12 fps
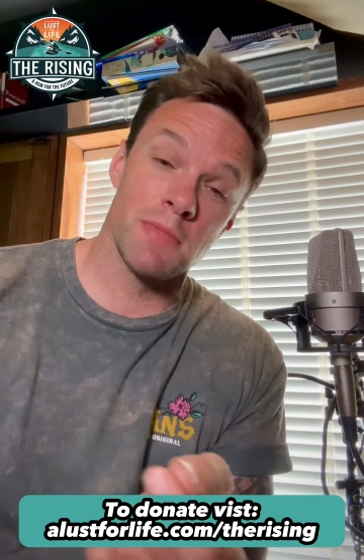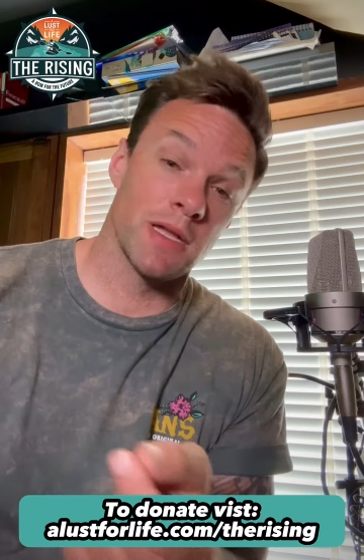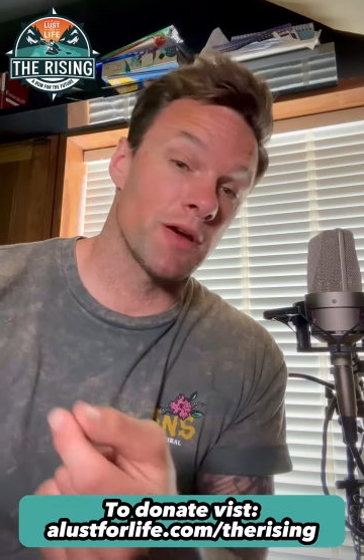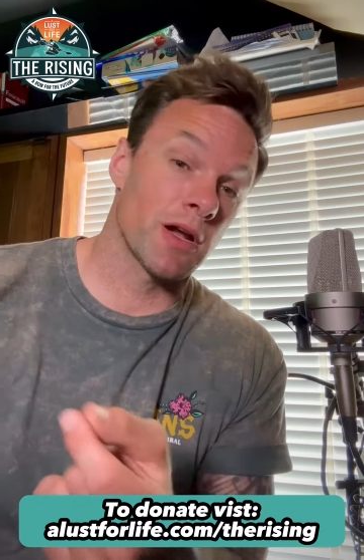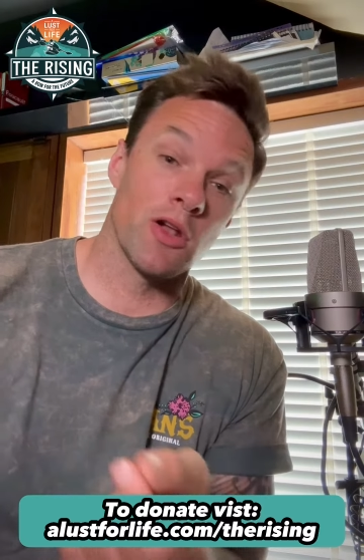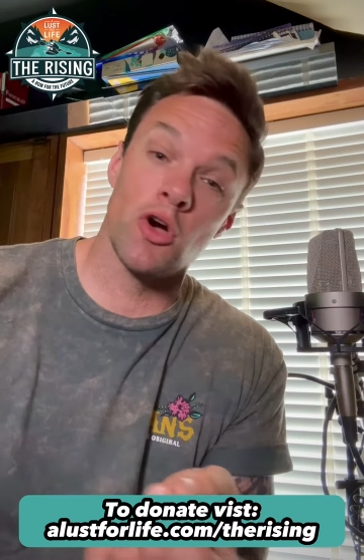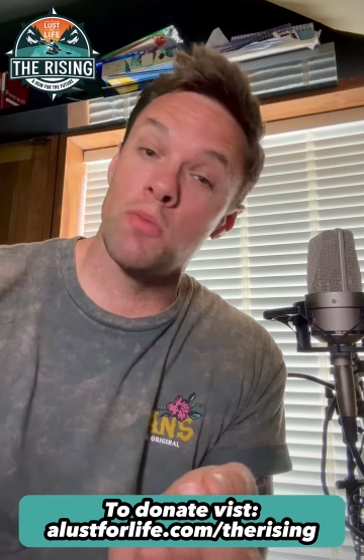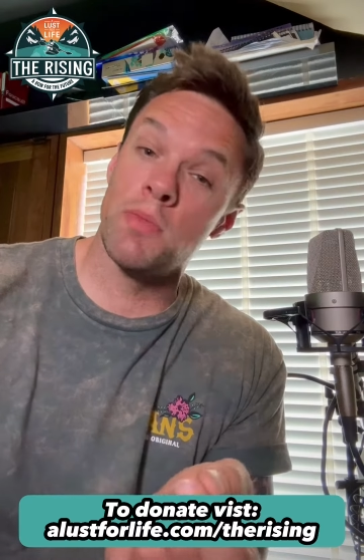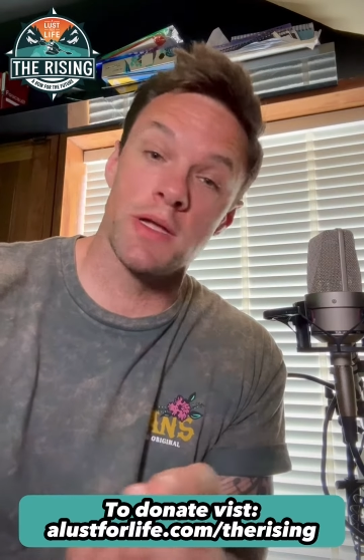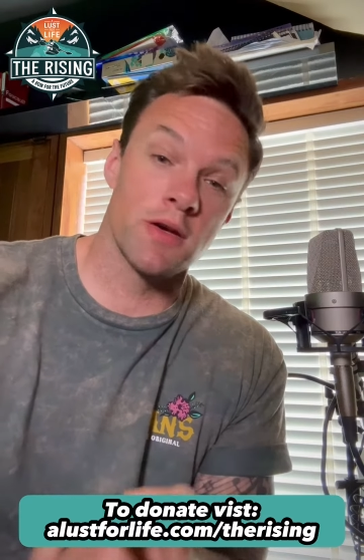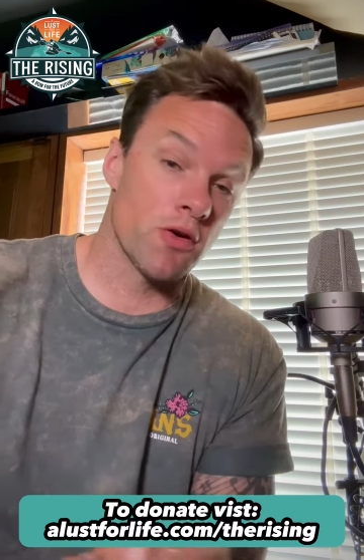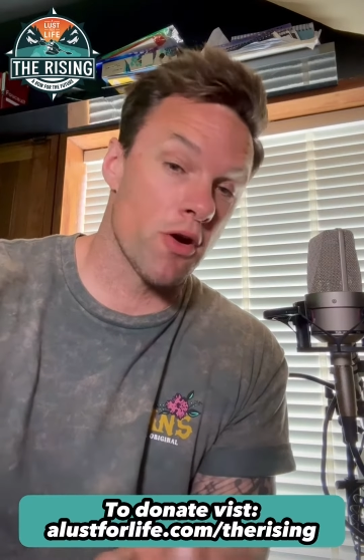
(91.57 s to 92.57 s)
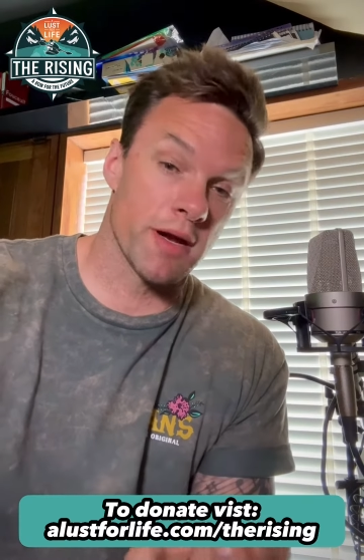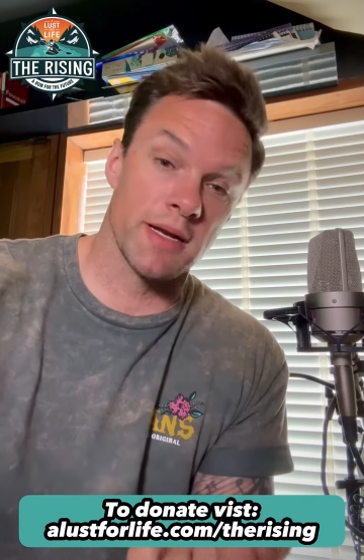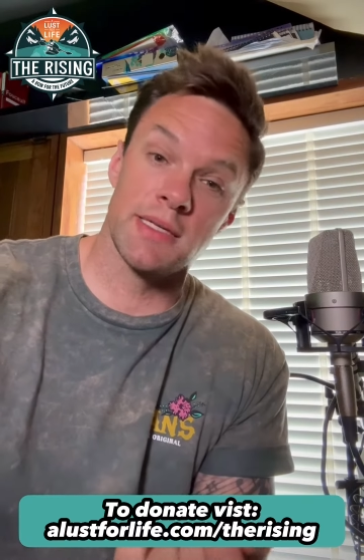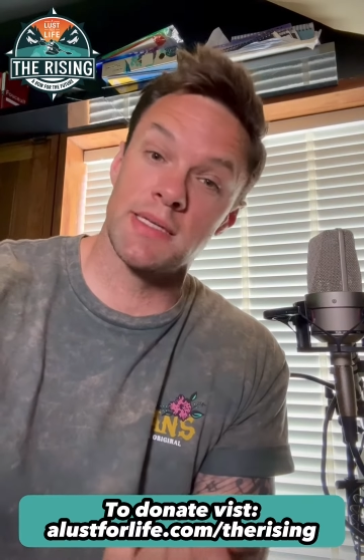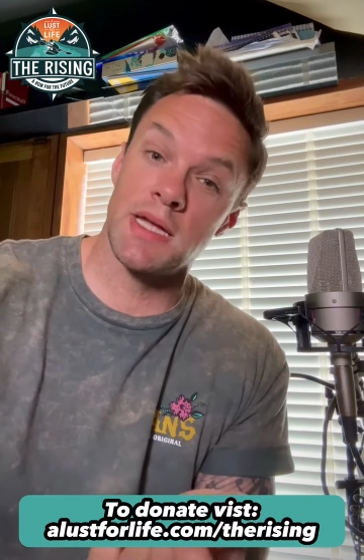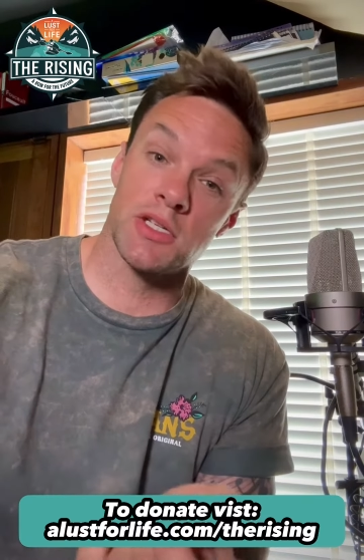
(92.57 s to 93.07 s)
in your club, in your
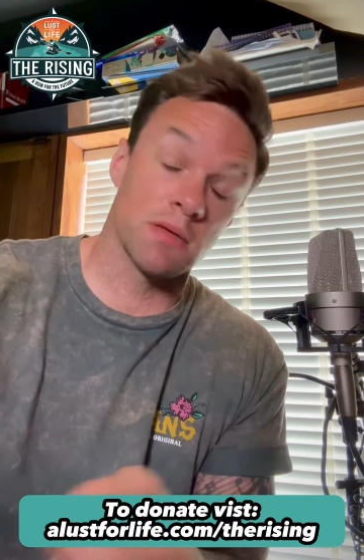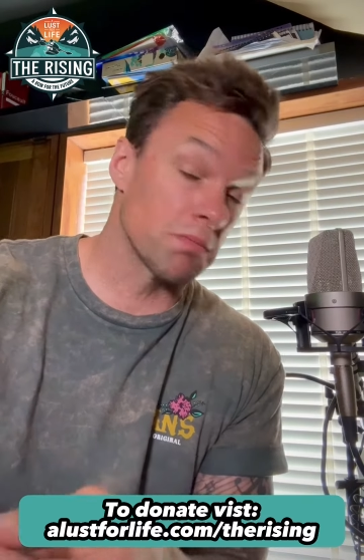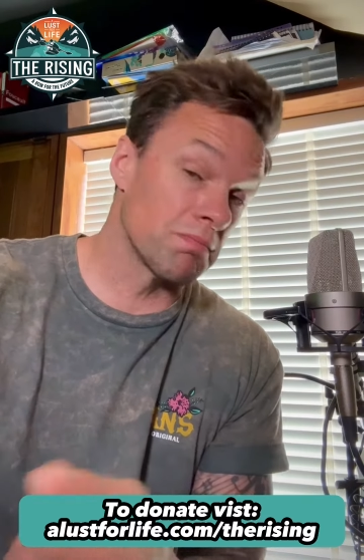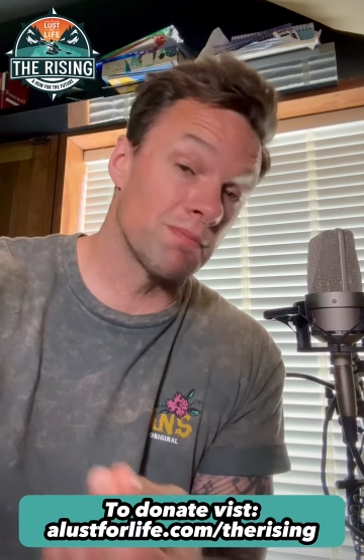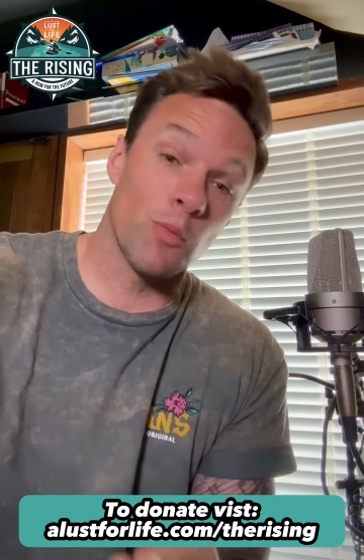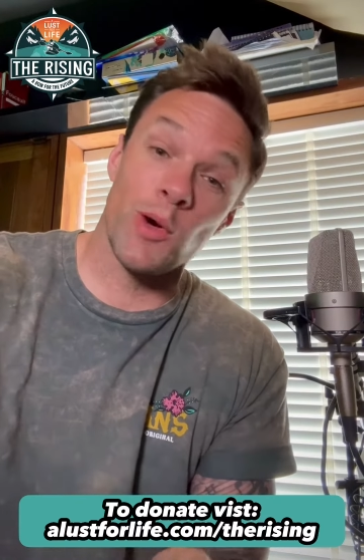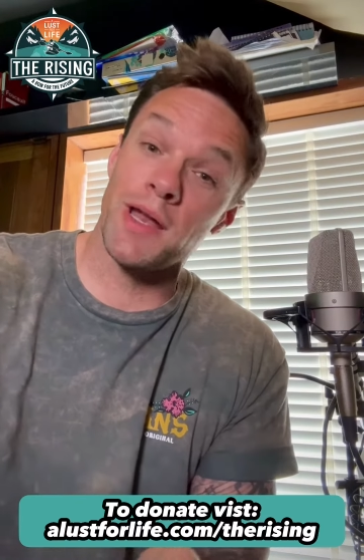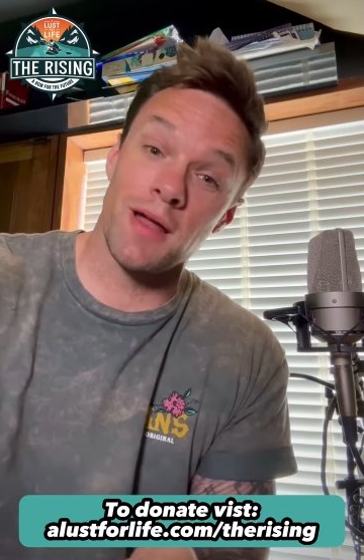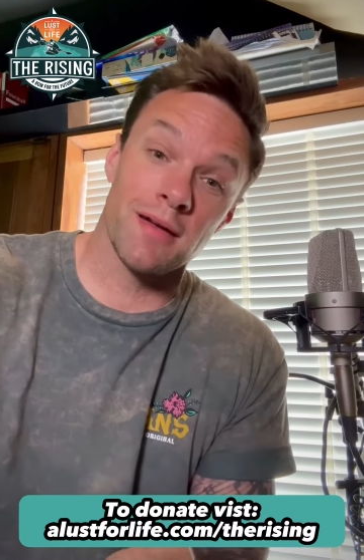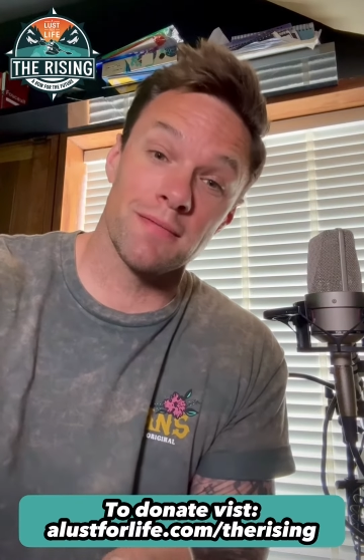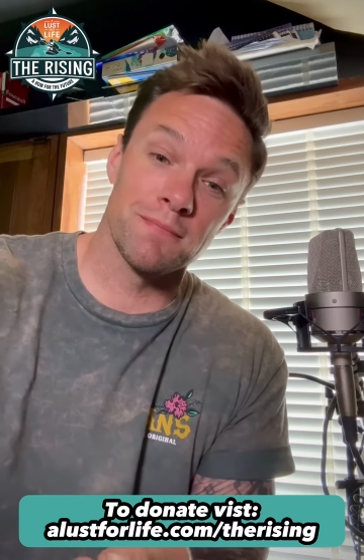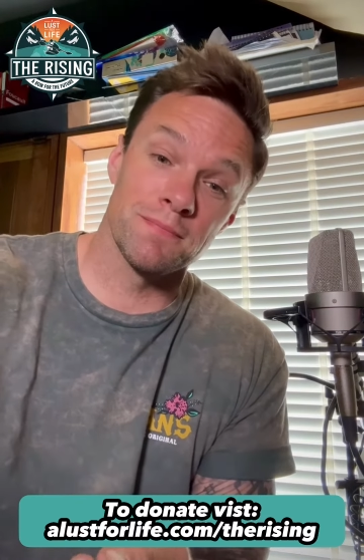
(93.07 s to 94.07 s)
organization. Why not?